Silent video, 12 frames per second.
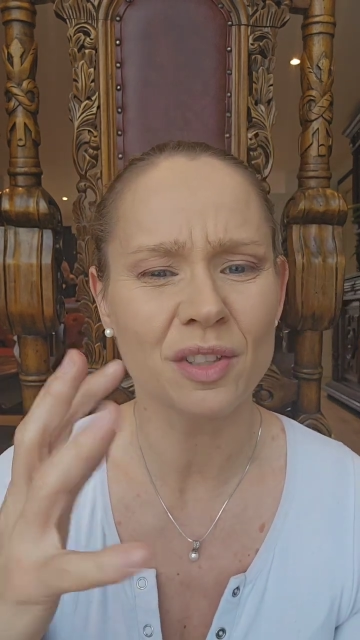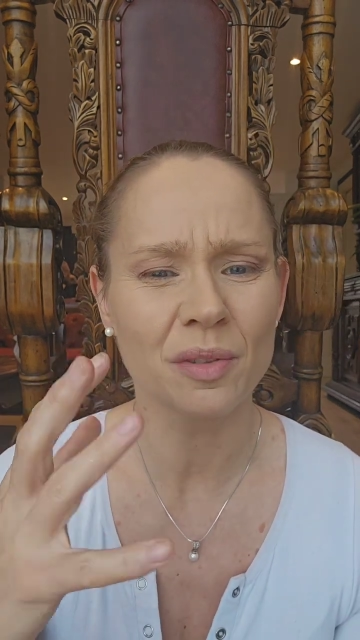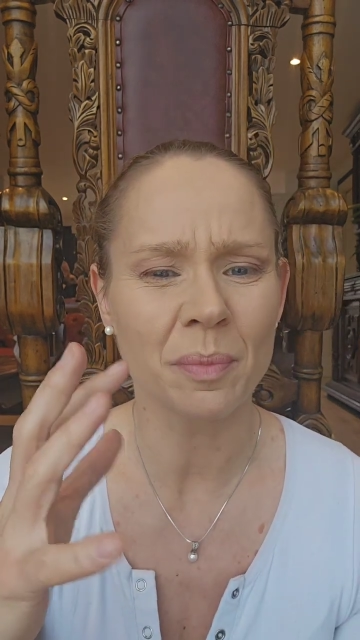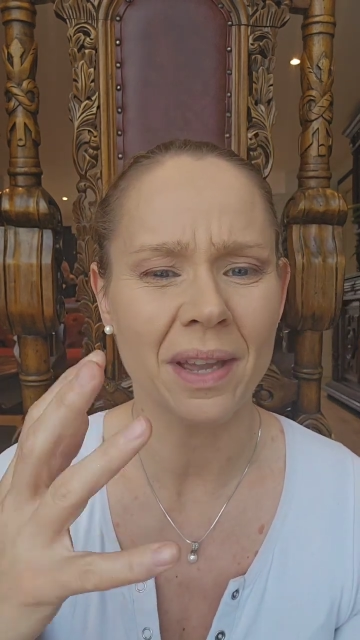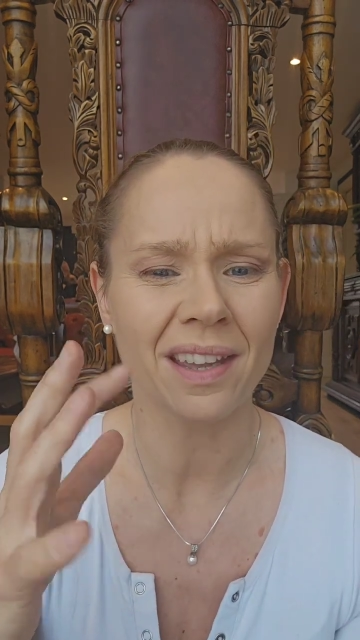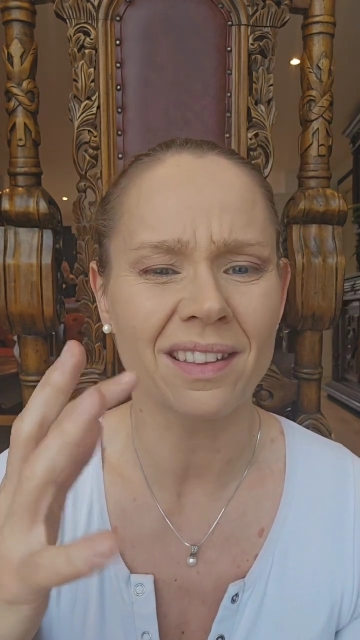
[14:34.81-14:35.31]
to
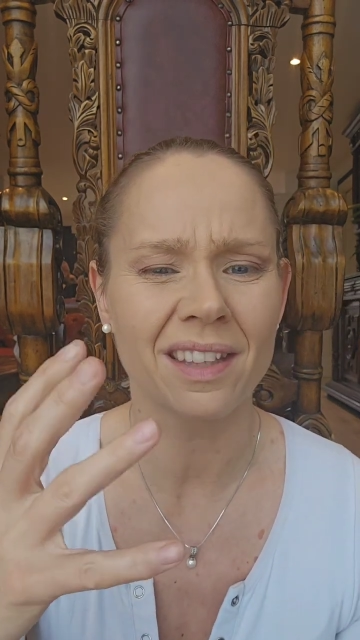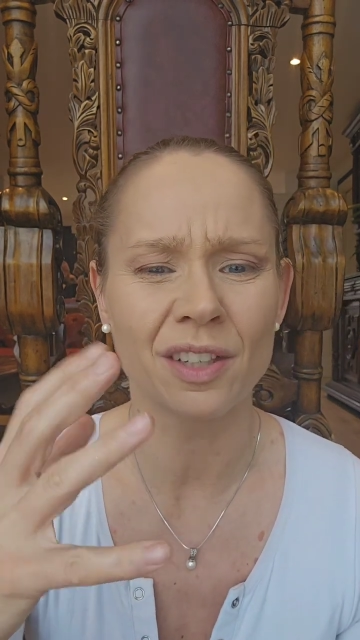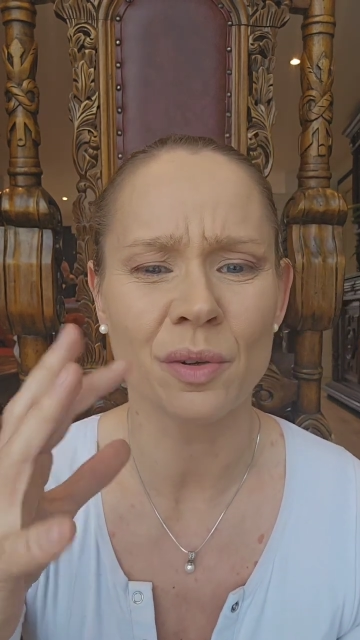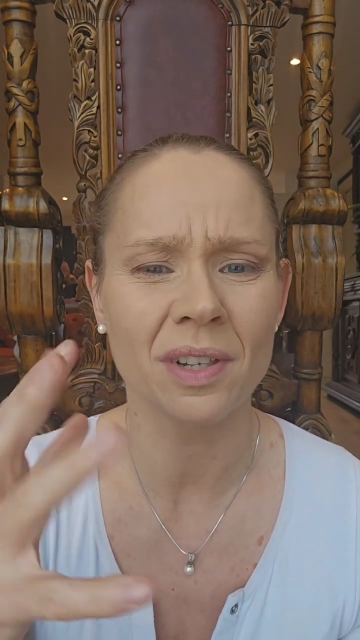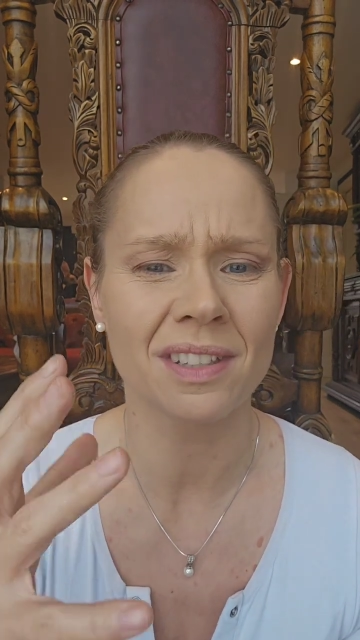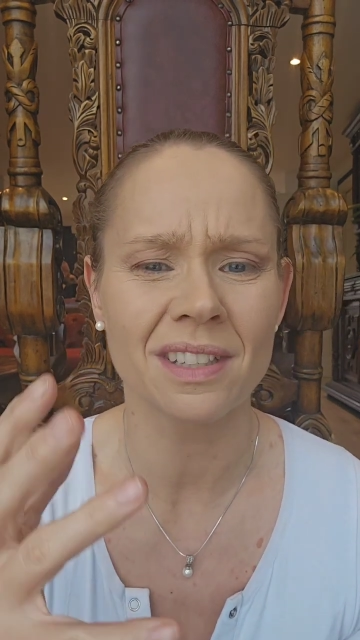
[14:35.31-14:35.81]
make the
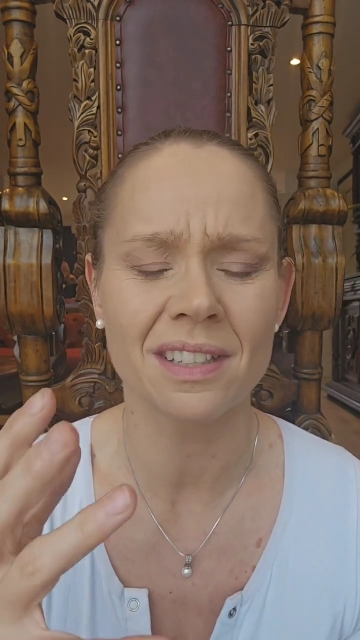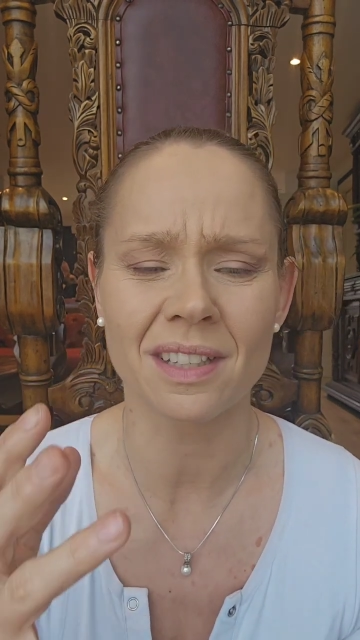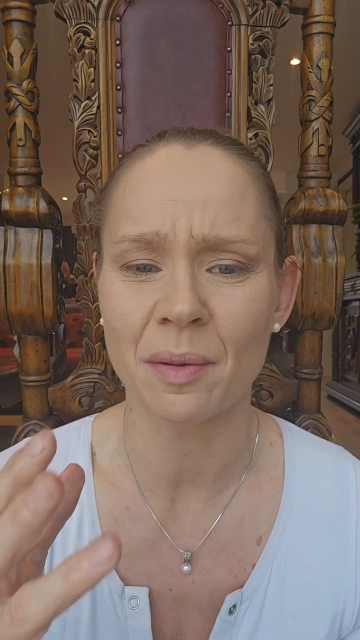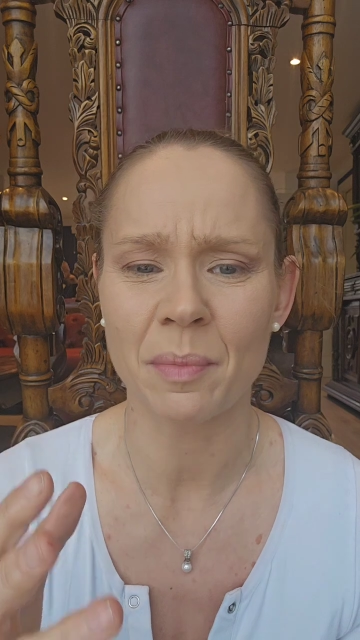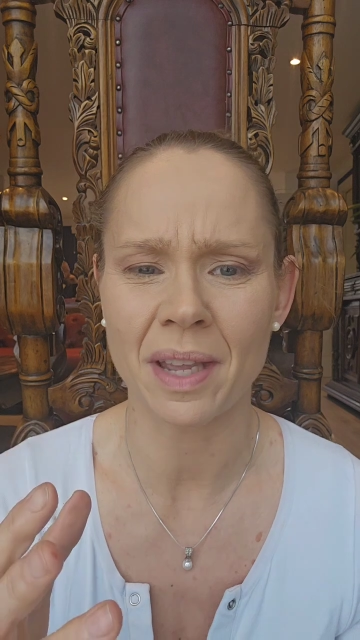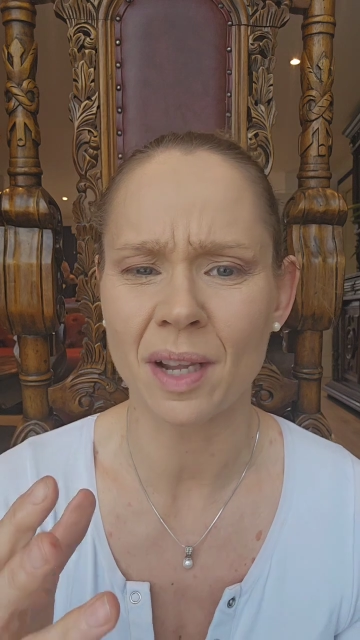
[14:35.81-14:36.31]
nuances in
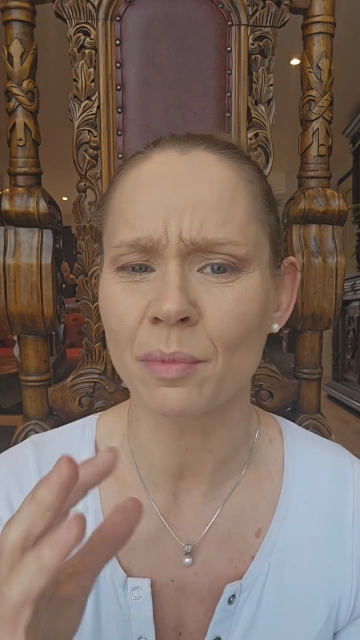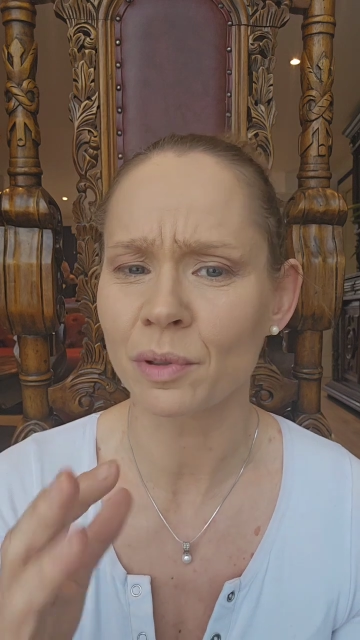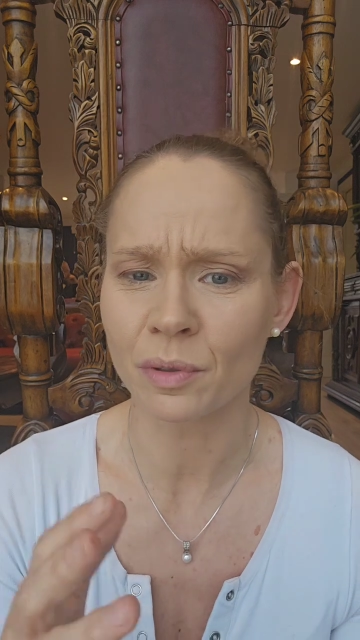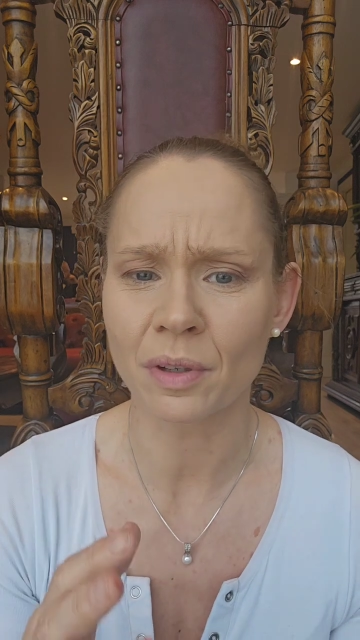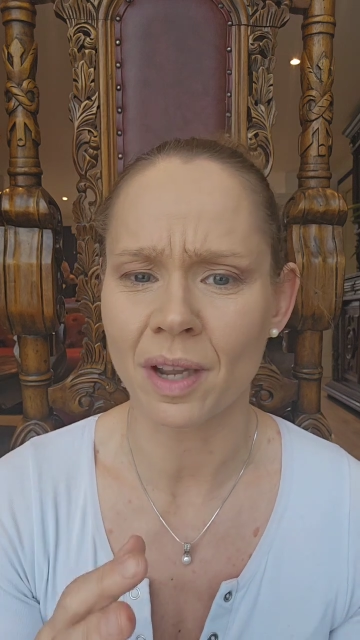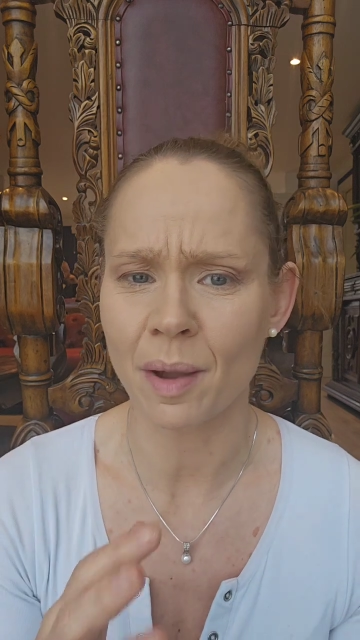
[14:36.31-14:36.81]
the makeup
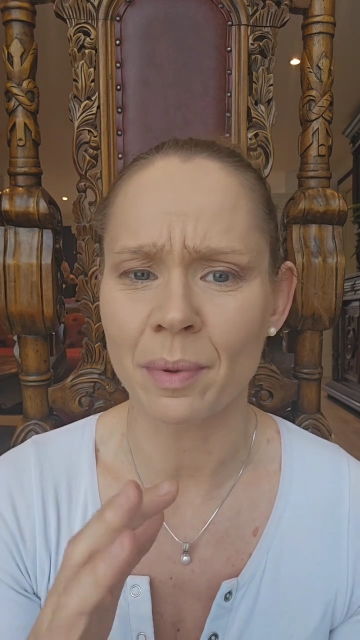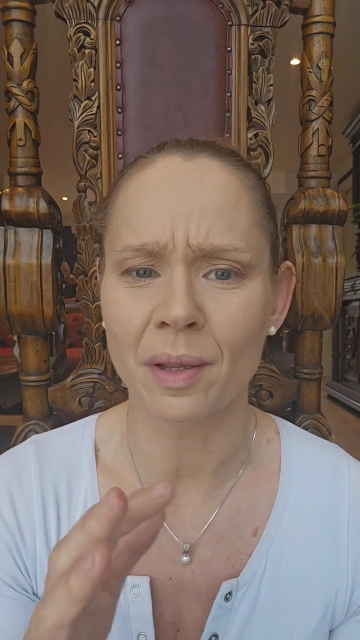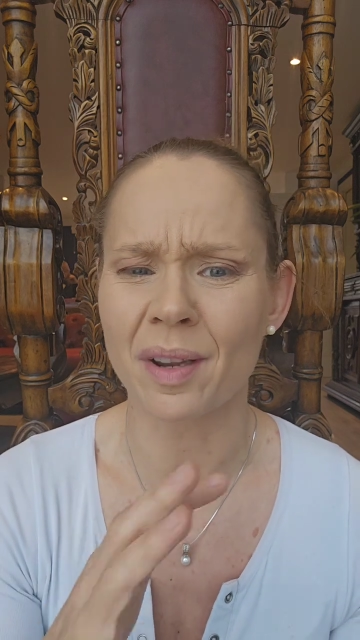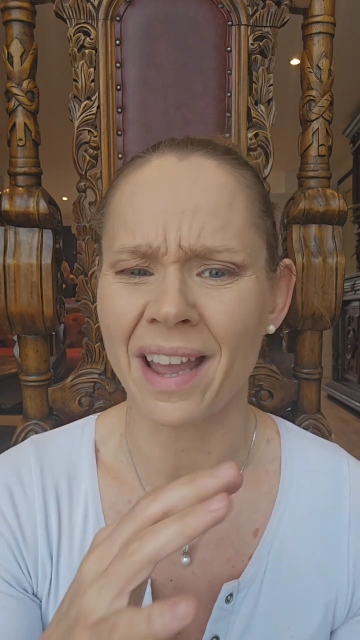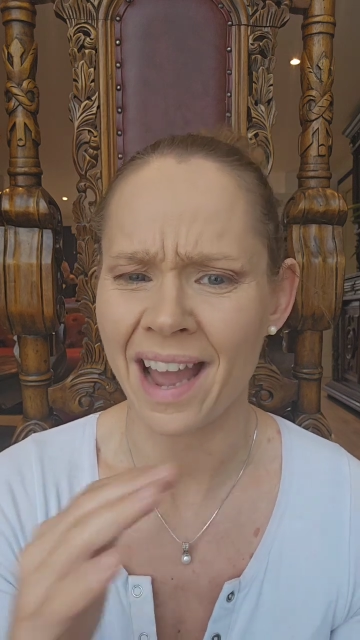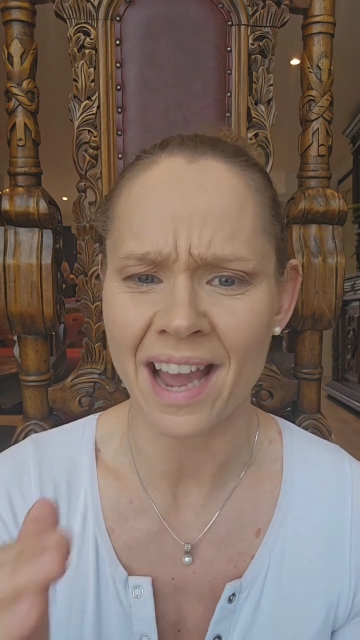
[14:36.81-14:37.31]
look a
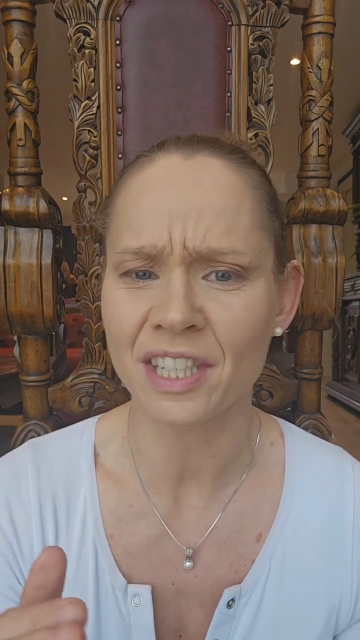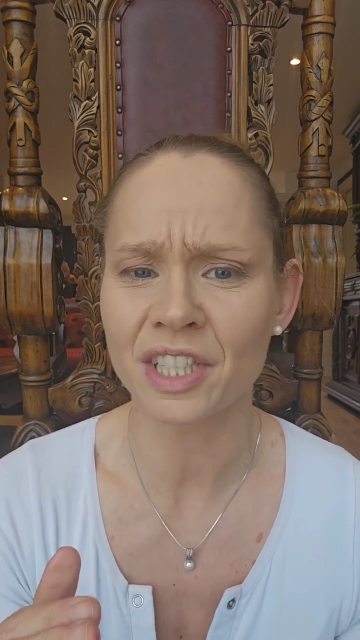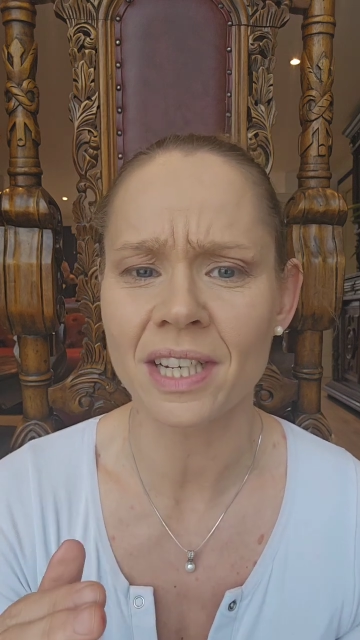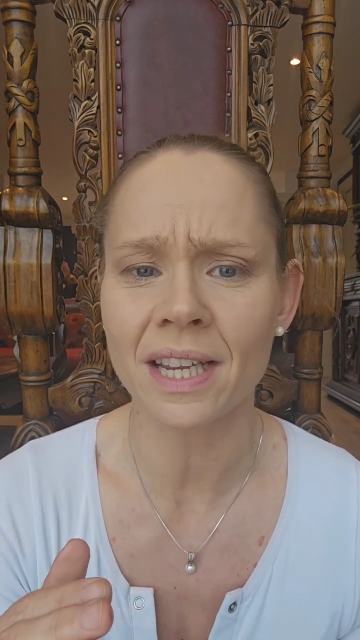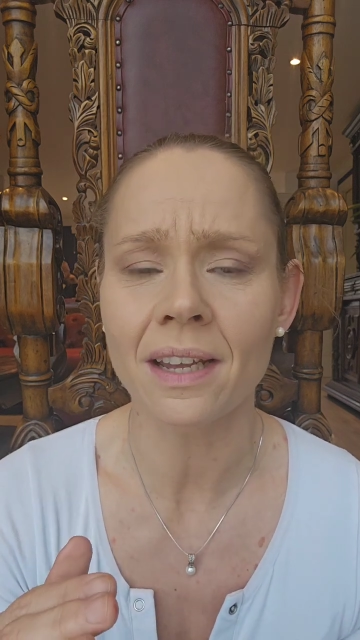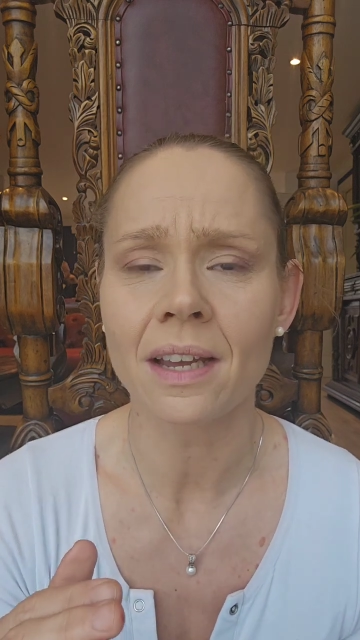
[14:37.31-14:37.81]
bit
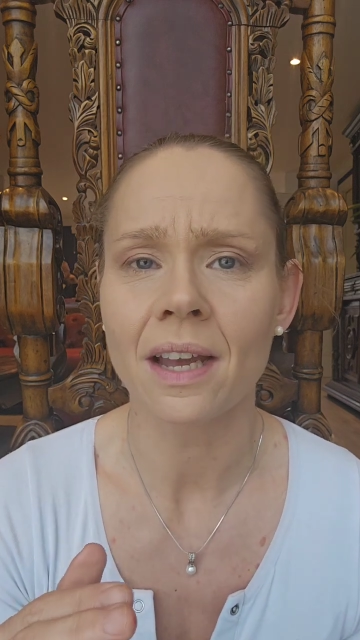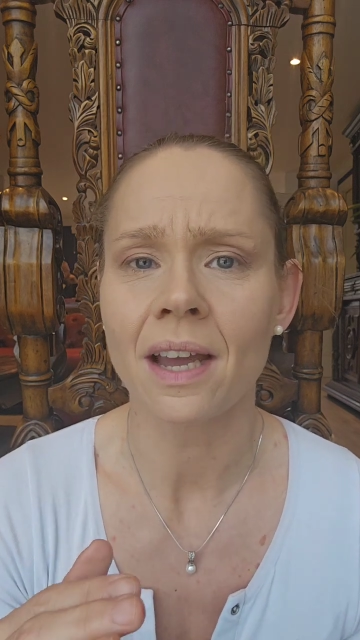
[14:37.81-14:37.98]
ashy